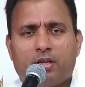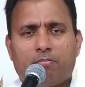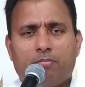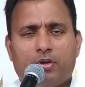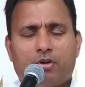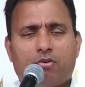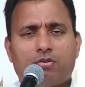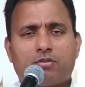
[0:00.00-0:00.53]

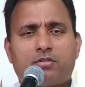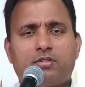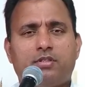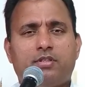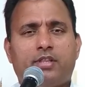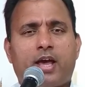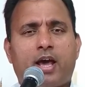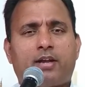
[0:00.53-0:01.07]
because
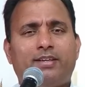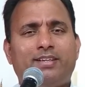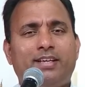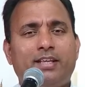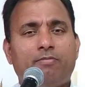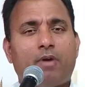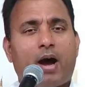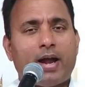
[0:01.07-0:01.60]
they are
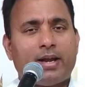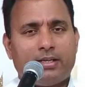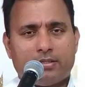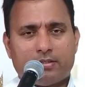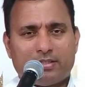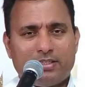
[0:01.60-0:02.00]
dividers.